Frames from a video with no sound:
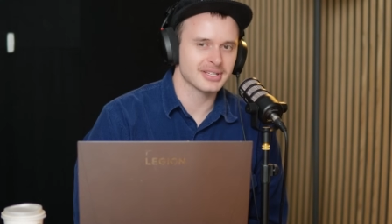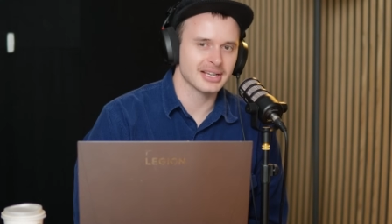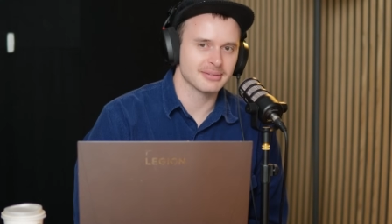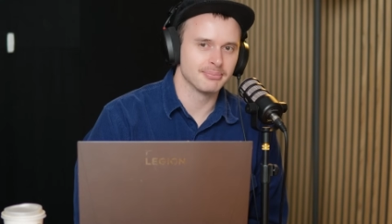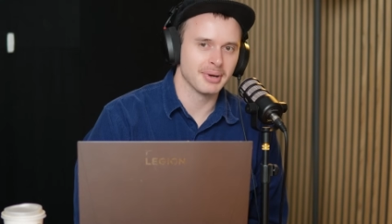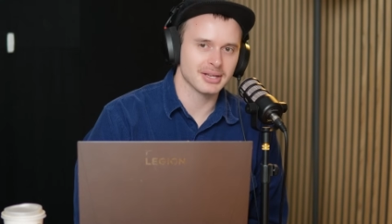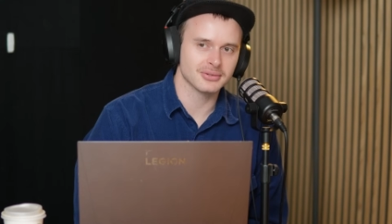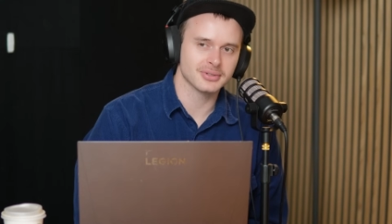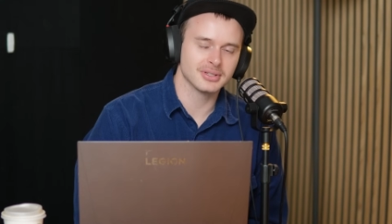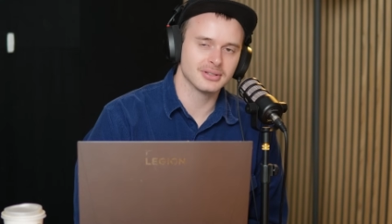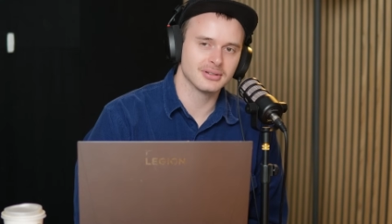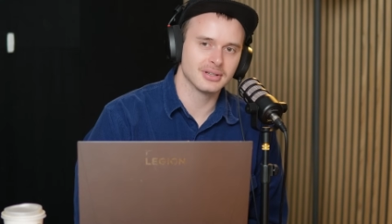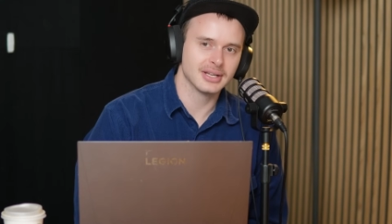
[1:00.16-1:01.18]
to say it's
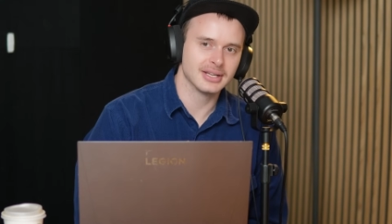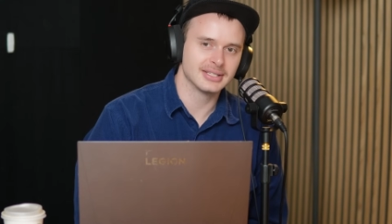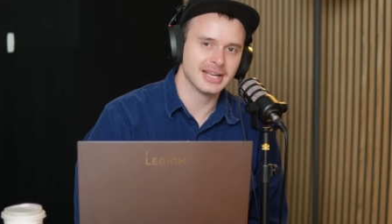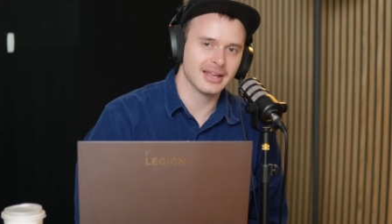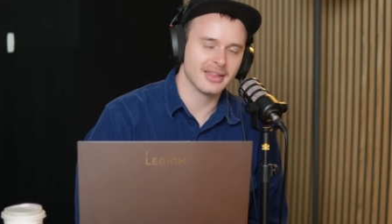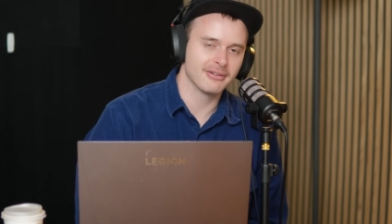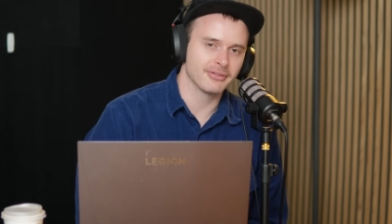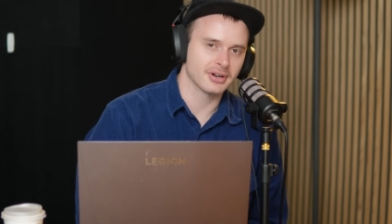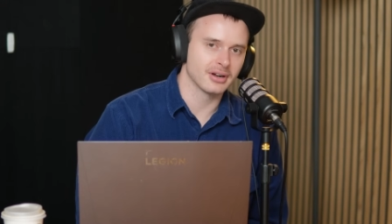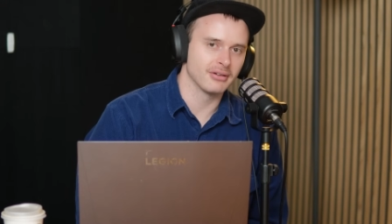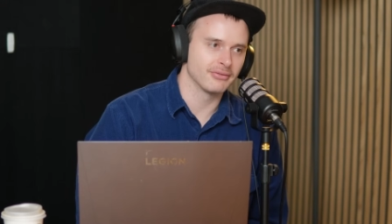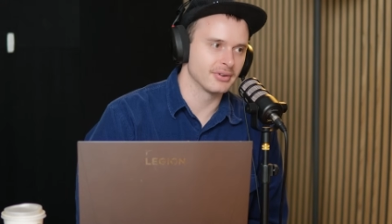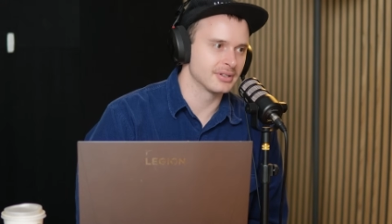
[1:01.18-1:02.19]
Bustleton. He's down there for a
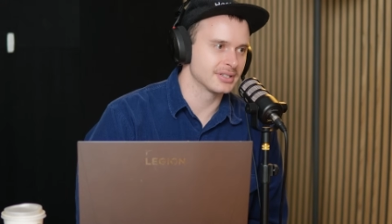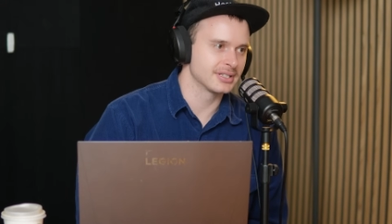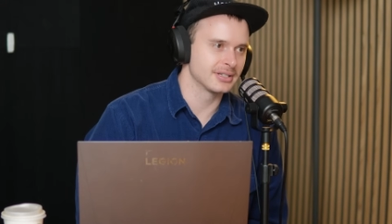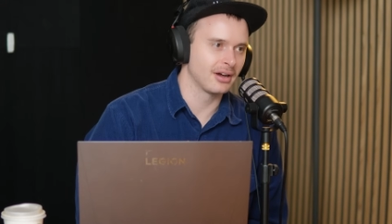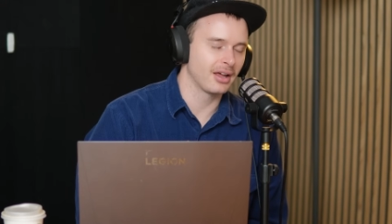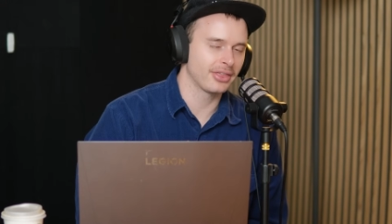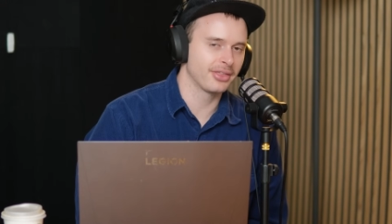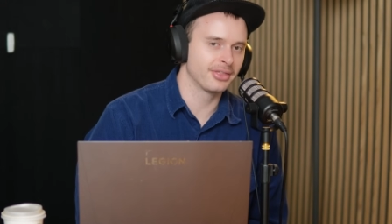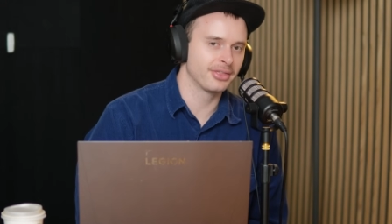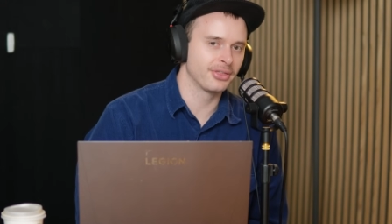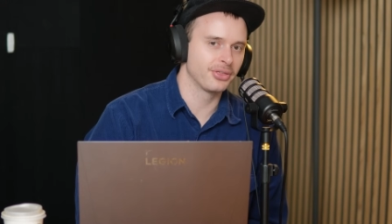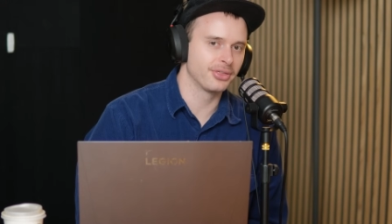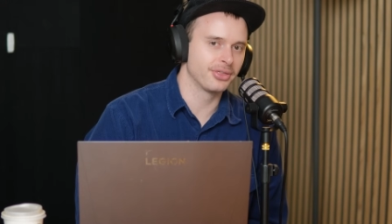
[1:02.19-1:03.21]
conference. I
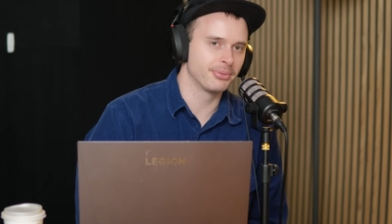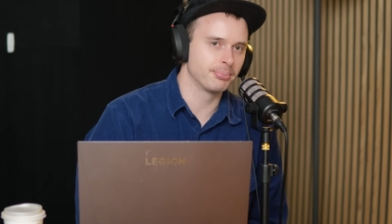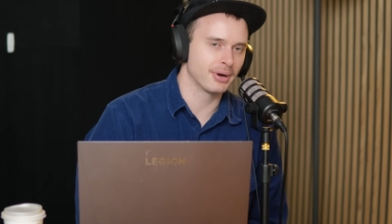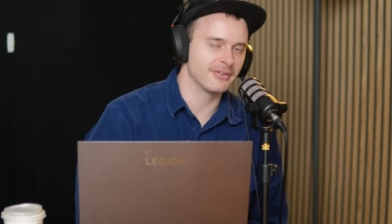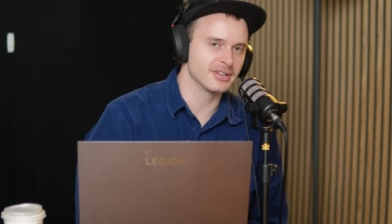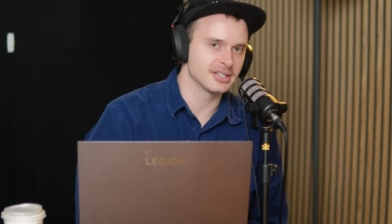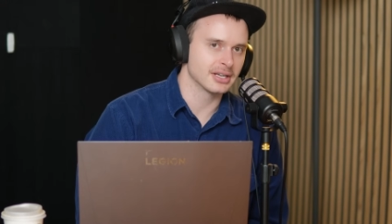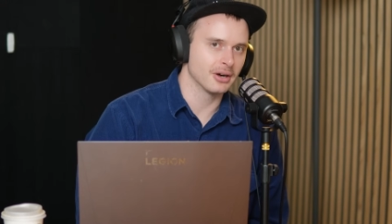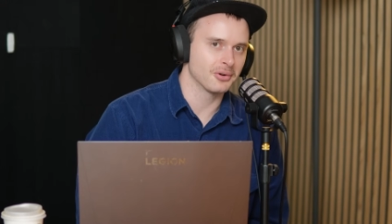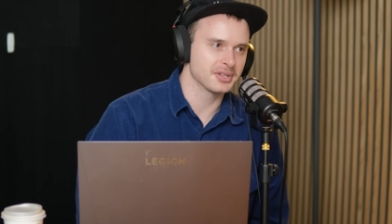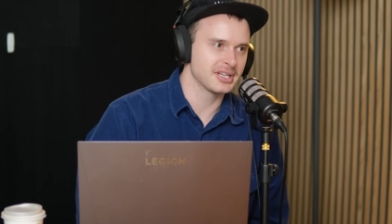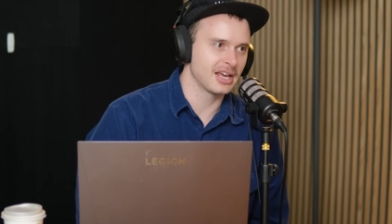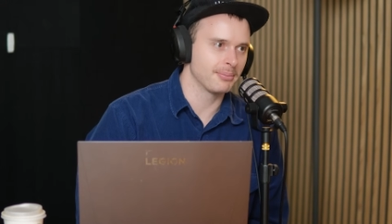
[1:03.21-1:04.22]
previously called
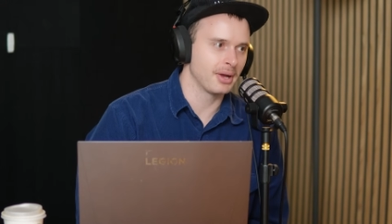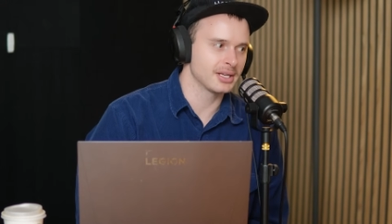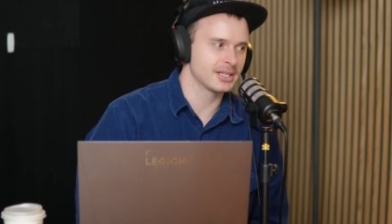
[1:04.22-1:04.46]
it South by